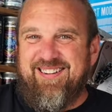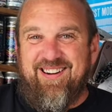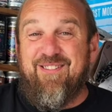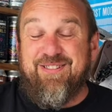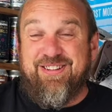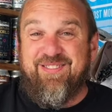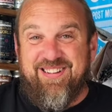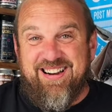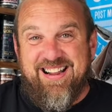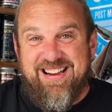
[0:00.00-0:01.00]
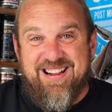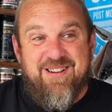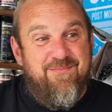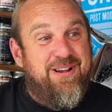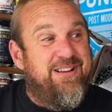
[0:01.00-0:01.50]
ultimately,
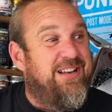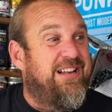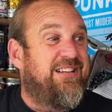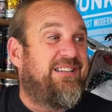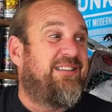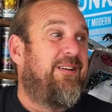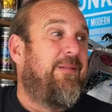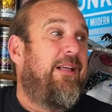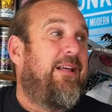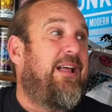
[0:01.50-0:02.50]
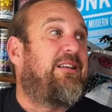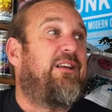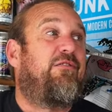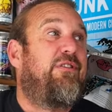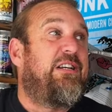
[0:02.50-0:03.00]
because it's
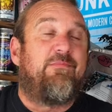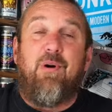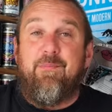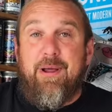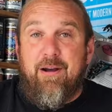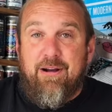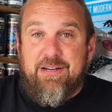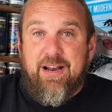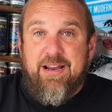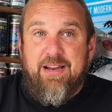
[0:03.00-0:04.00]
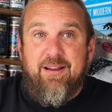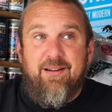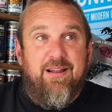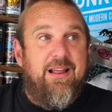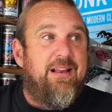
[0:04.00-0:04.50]
increased my beer intake.
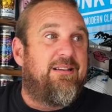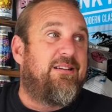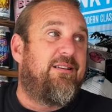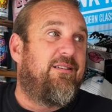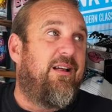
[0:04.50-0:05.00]
It's